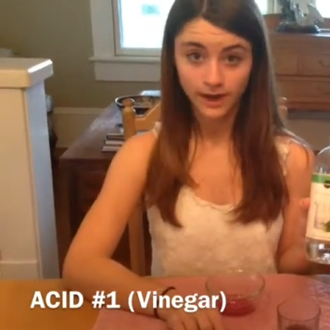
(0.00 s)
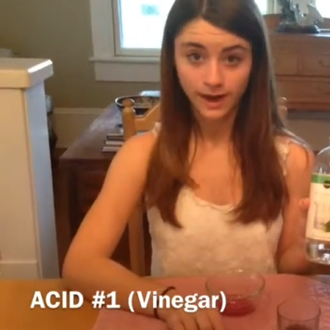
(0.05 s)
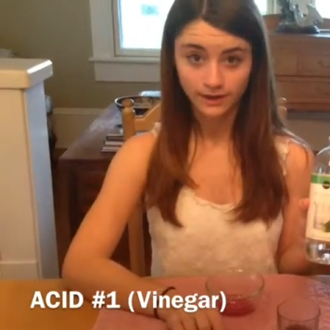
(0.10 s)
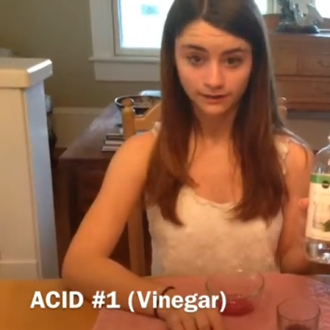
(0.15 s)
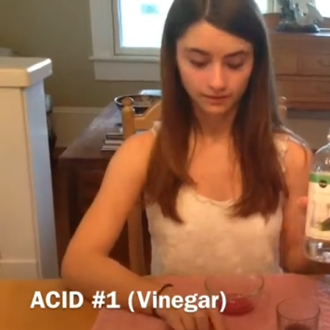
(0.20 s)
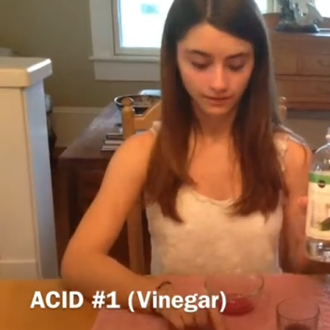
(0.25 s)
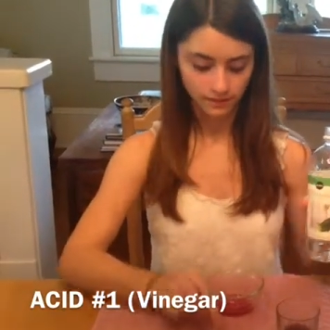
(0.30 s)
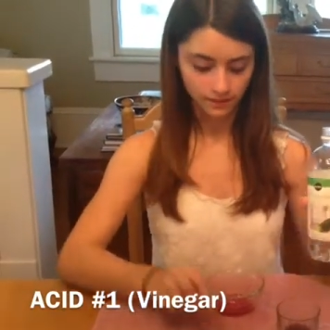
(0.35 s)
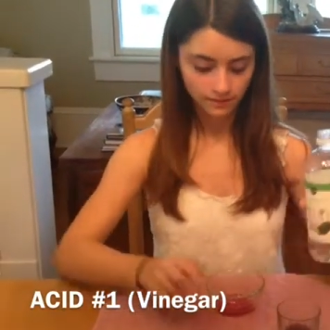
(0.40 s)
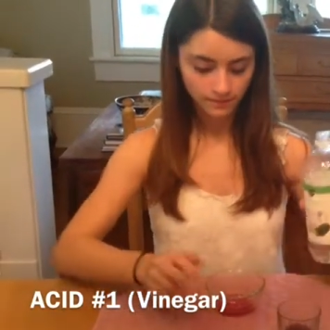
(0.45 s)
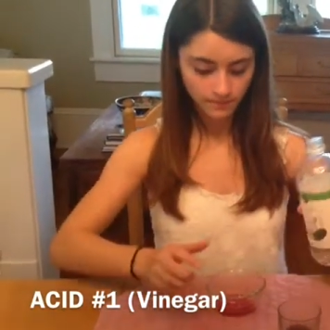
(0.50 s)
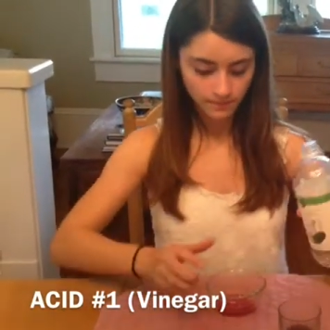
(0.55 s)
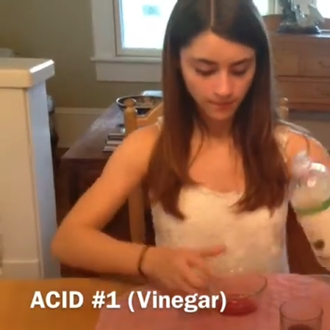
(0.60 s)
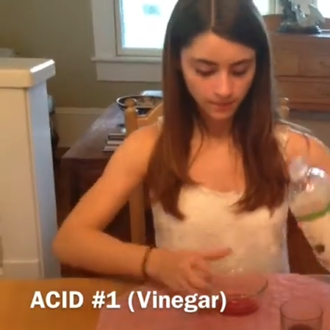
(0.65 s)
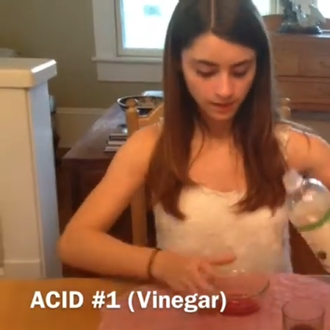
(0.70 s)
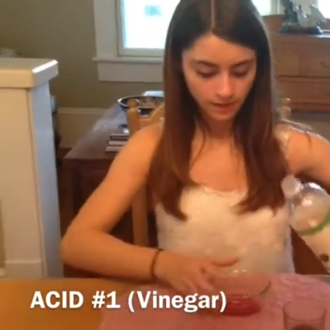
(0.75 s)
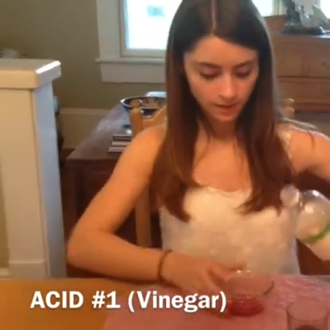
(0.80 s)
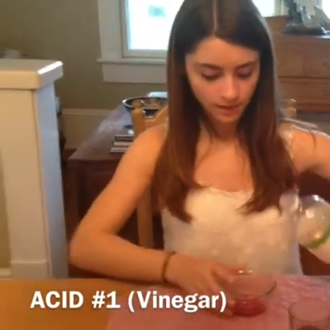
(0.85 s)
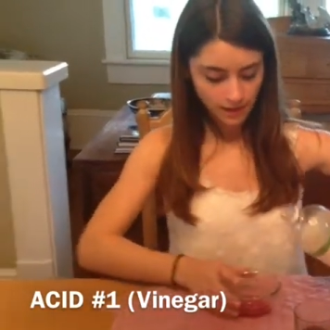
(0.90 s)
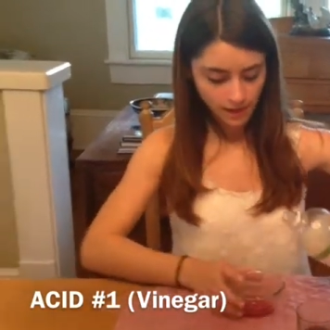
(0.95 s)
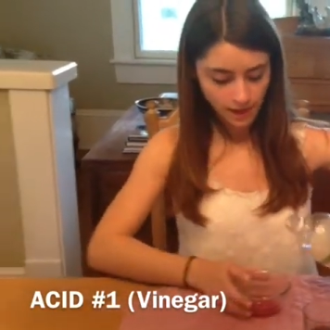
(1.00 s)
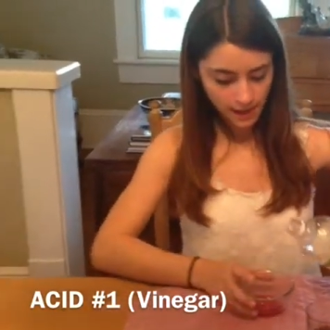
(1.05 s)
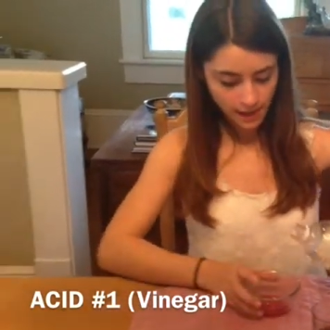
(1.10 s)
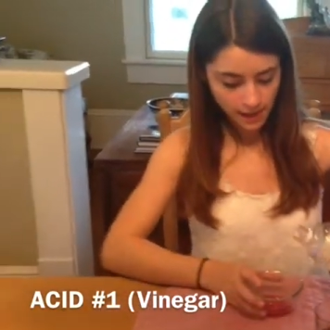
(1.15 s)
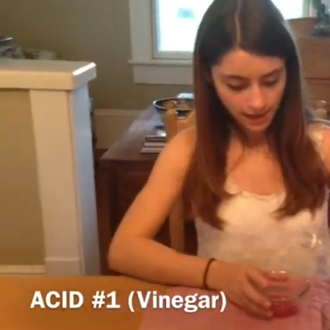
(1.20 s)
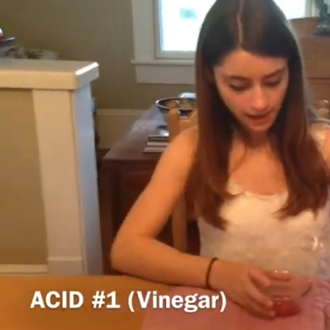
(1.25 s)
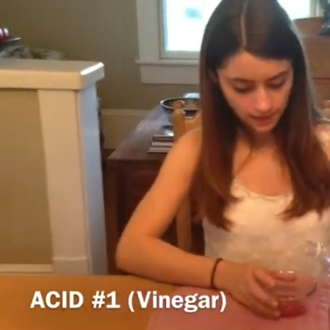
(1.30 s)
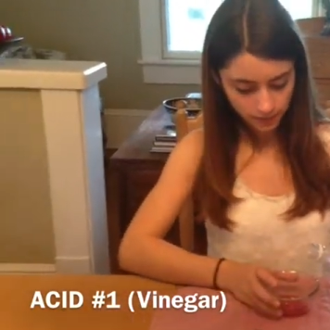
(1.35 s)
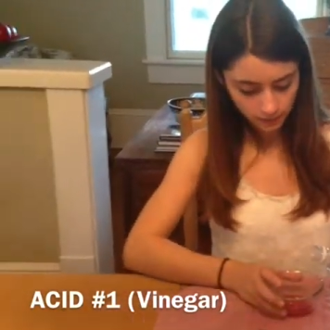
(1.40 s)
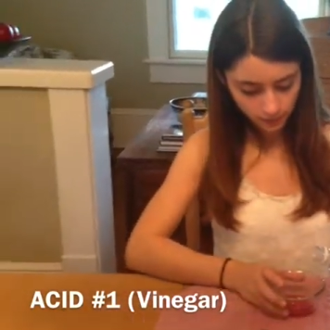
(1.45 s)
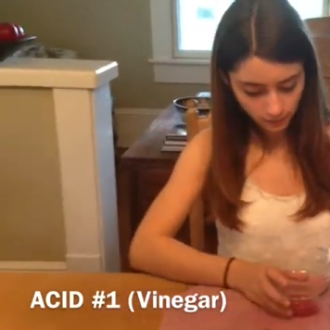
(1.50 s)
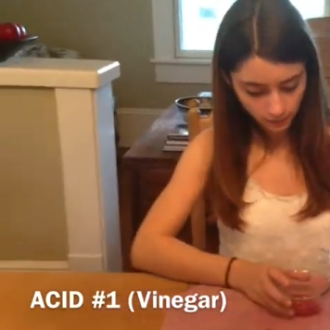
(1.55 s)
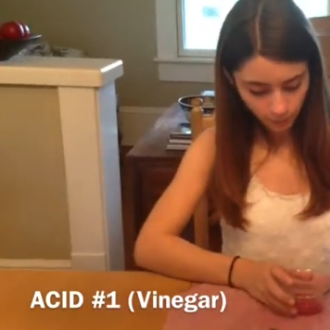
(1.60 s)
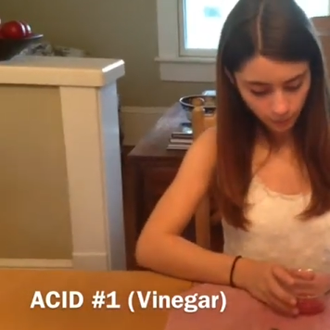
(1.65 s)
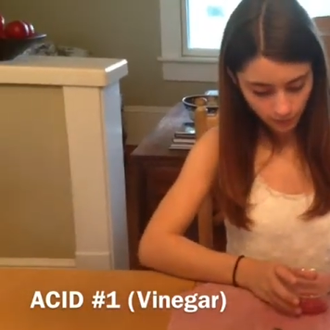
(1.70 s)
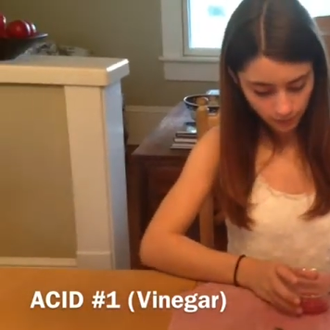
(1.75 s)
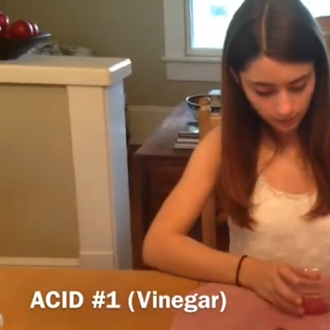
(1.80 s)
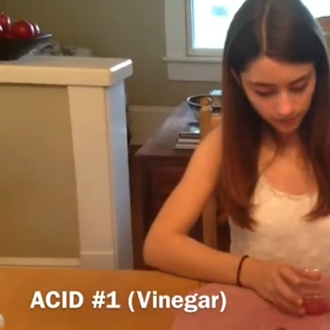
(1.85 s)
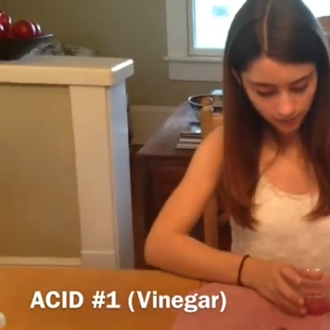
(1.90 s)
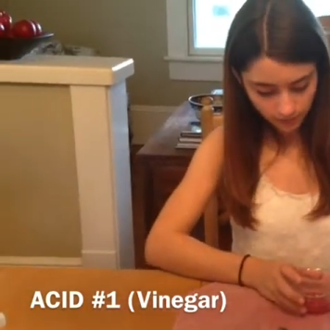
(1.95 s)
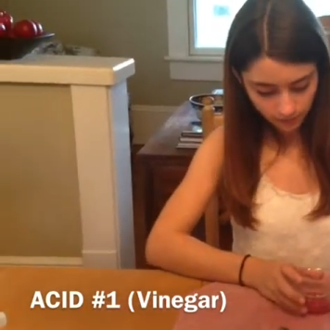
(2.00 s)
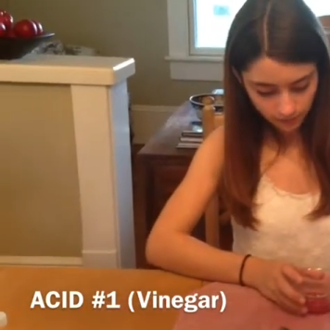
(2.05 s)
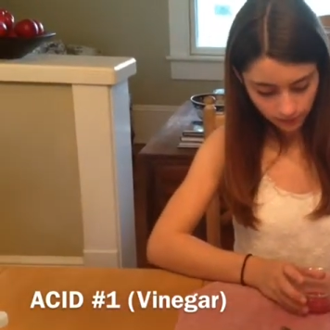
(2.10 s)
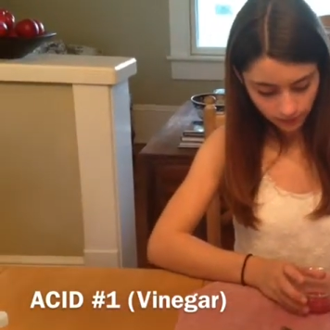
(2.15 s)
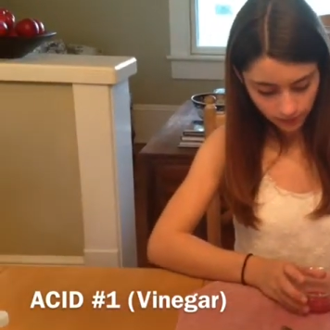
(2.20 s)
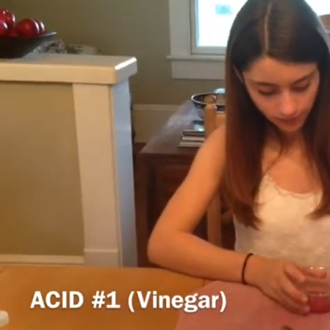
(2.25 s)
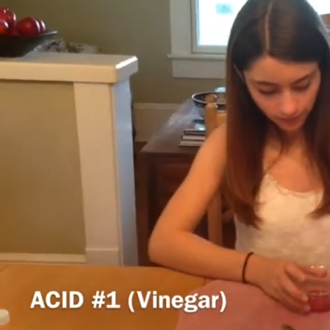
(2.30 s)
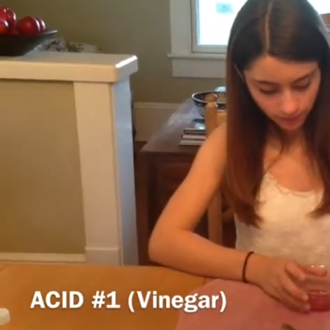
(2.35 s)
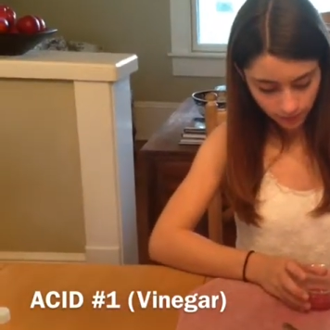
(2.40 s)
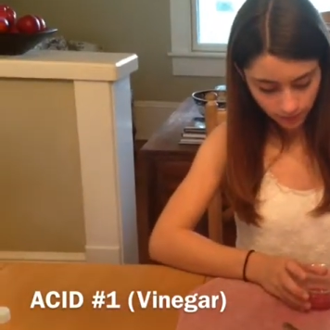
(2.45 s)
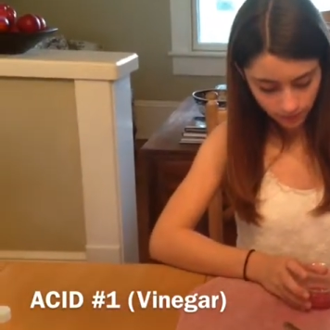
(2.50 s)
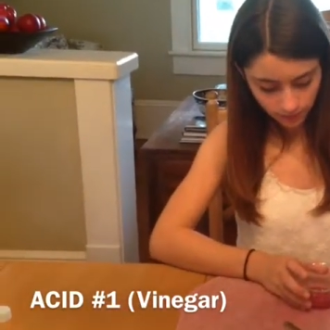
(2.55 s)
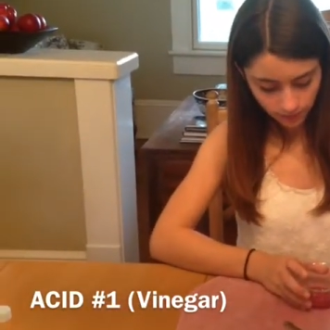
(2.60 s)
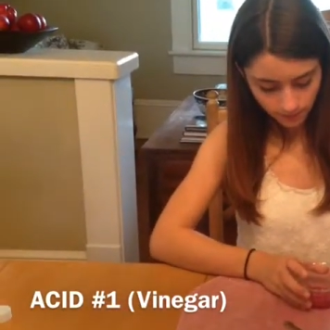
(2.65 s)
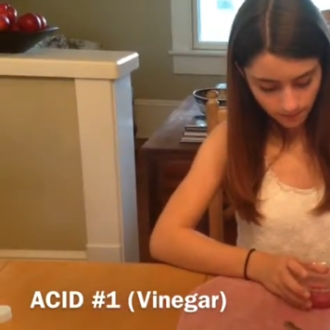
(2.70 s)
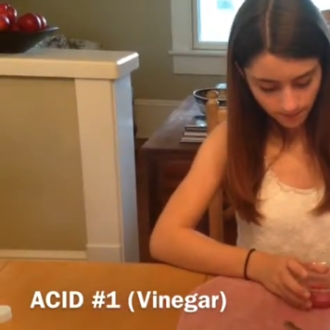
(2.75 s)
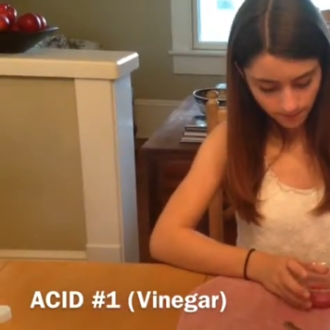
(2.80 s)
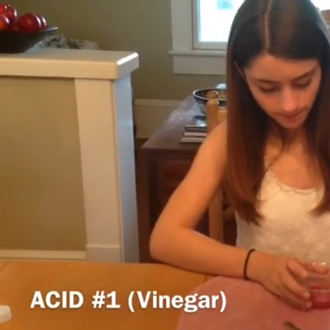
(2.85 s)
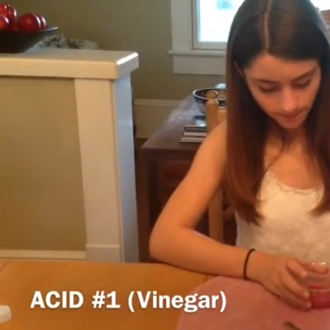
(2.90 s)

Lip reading: acid. And when mixed together,